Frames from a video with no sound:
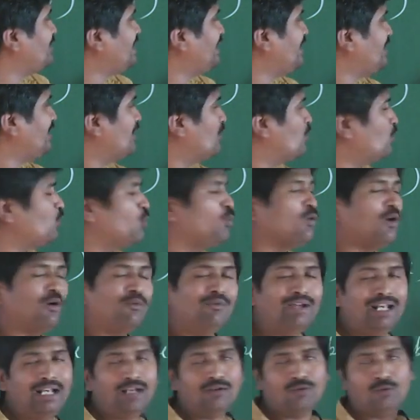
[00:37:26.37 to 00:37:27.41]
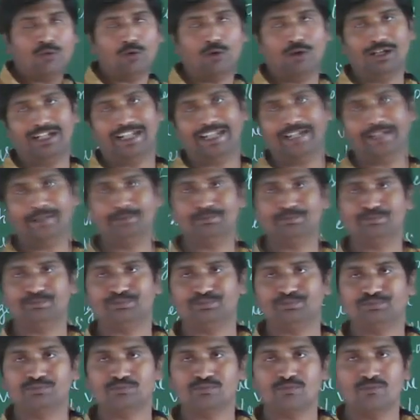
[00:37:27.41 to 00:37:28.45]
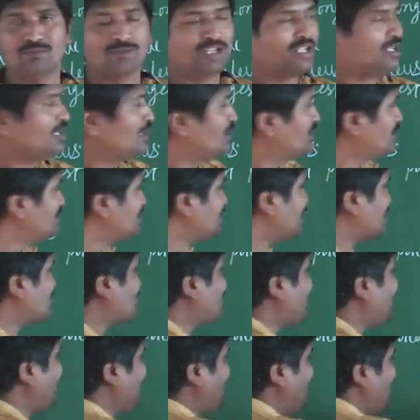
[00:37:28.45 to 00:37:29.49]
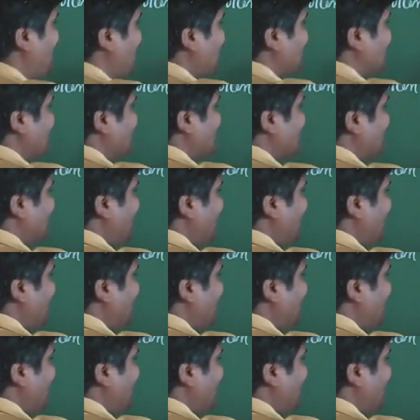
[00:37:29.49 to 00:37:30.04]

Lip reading: the ovule only. That's why here